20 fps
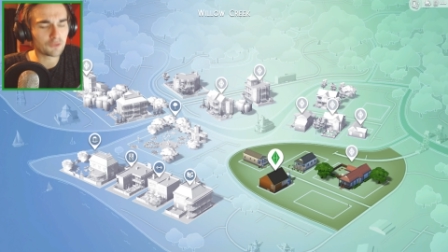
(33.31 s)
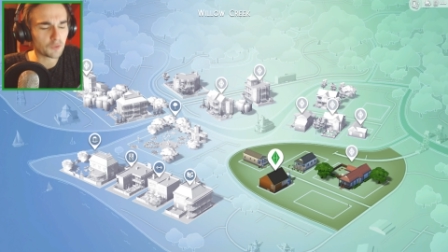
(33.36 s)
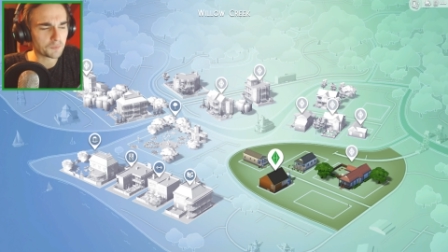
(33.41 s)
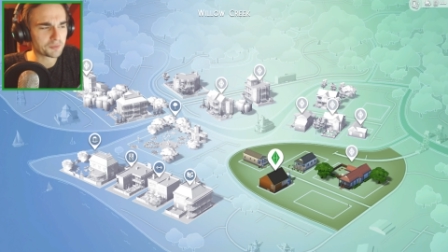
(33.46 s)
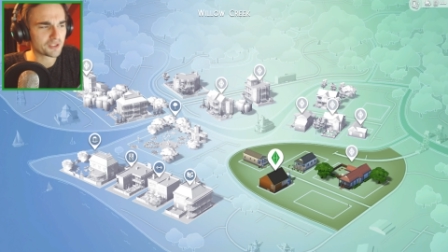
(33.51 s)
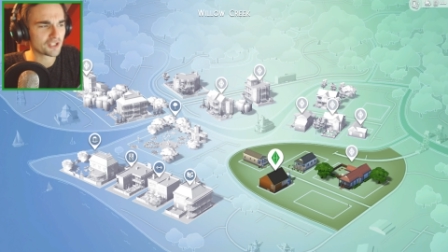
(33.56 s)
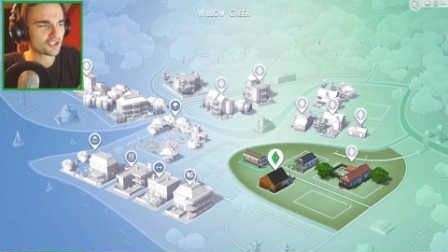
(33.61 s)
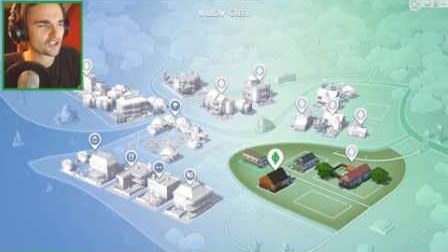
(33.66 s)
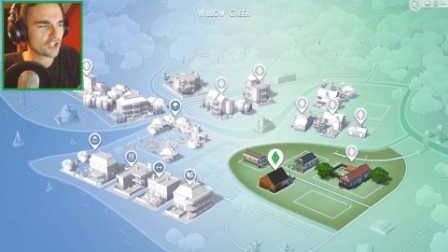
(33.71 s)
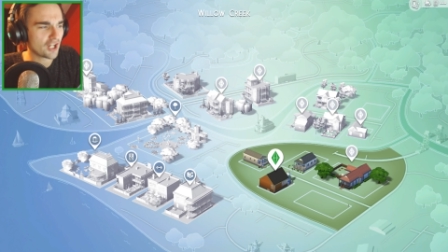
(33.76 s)

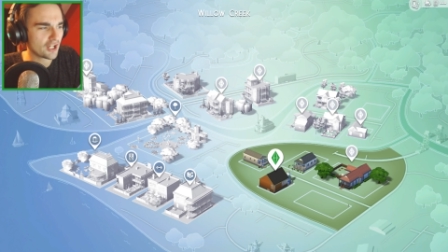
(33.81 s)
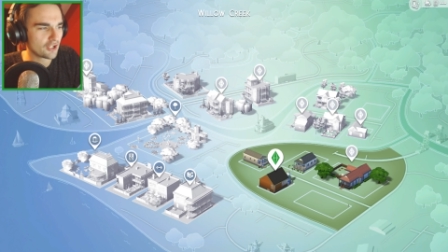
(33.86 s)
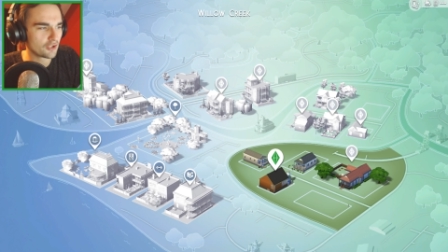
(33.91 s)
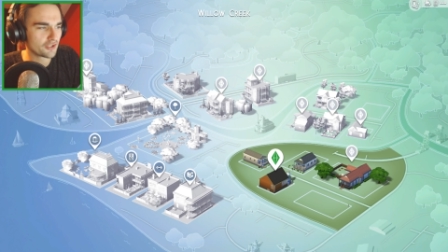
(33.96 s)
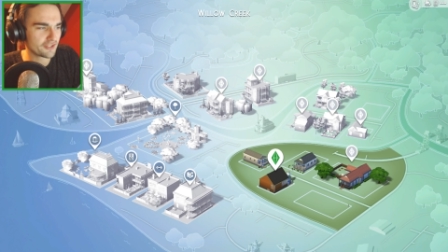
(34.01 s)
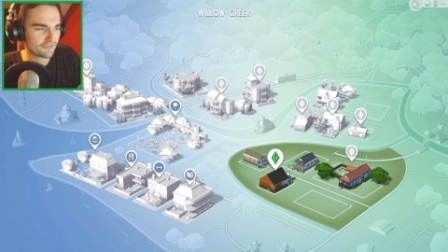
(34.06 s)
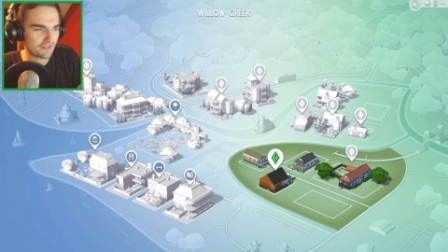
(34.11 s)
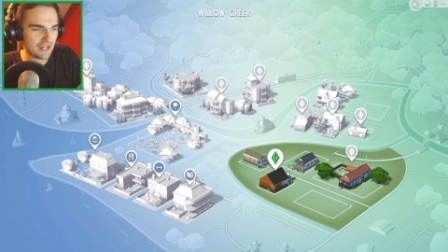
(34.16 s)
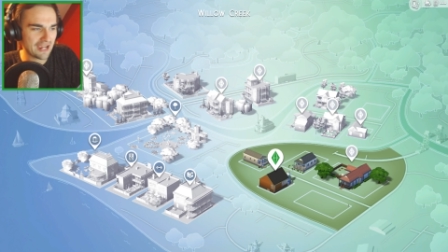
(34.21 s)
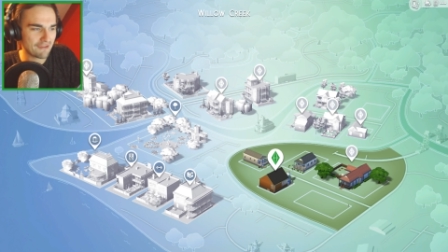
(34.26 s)
adopting a
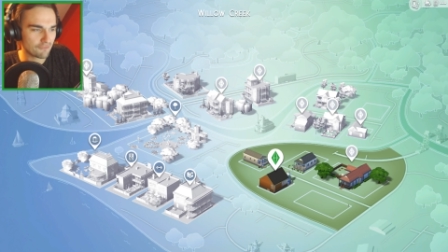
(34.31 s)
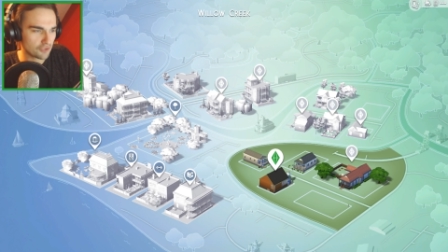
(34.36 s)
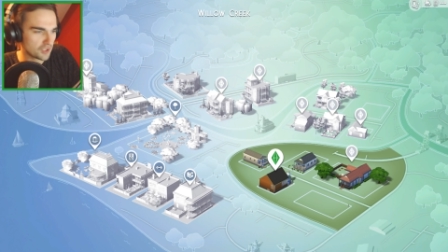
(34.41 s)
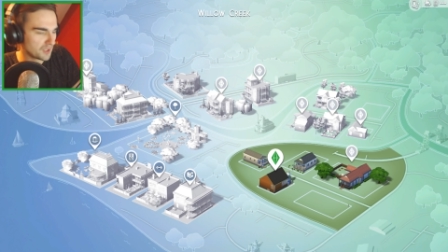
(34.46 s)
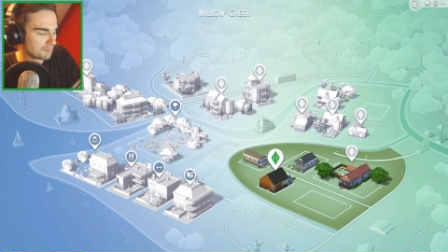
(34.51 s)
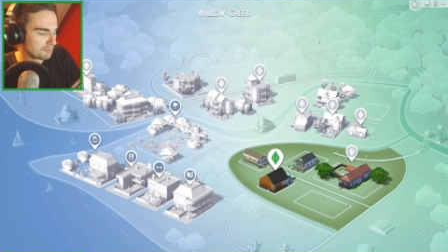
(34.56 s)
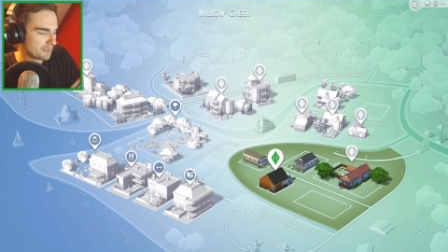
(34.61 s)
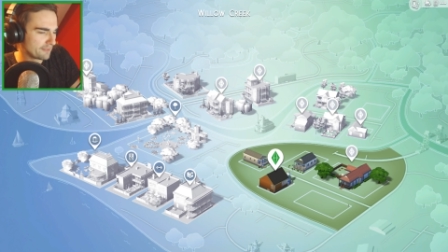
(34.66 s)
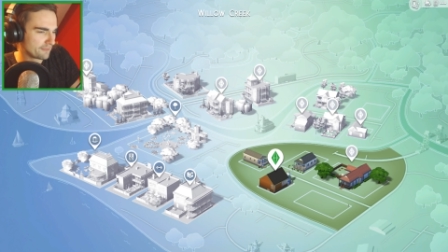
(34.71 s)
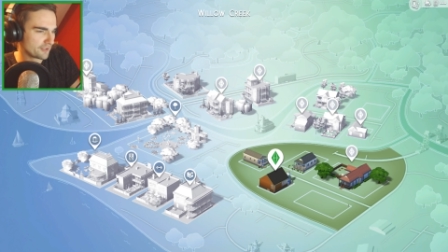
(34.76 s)
child if I haven't
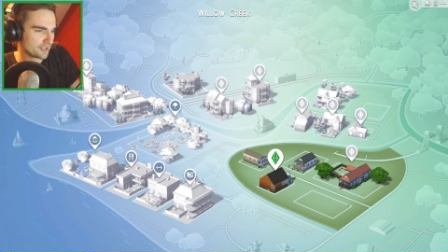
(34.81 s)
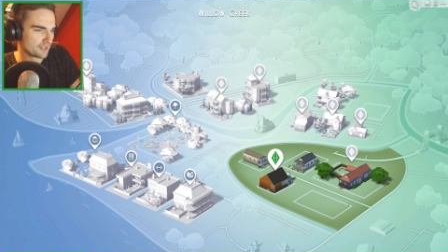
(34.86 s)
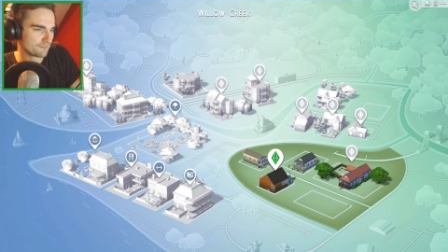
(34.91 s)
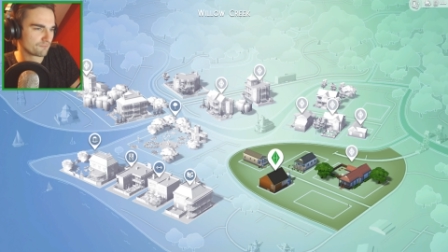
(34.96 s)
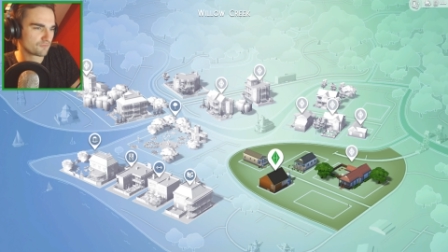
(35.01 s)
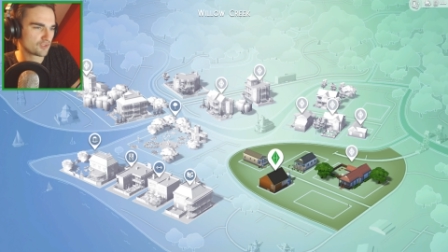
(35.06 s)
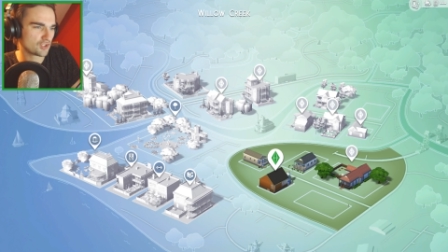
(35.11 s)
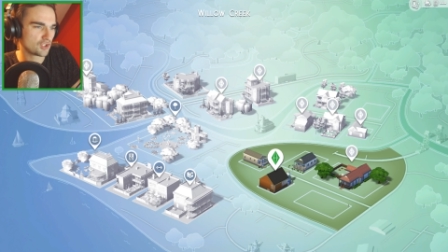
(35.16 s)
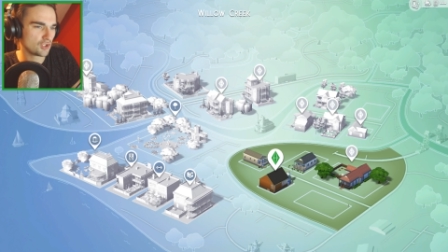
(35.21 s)
got a mother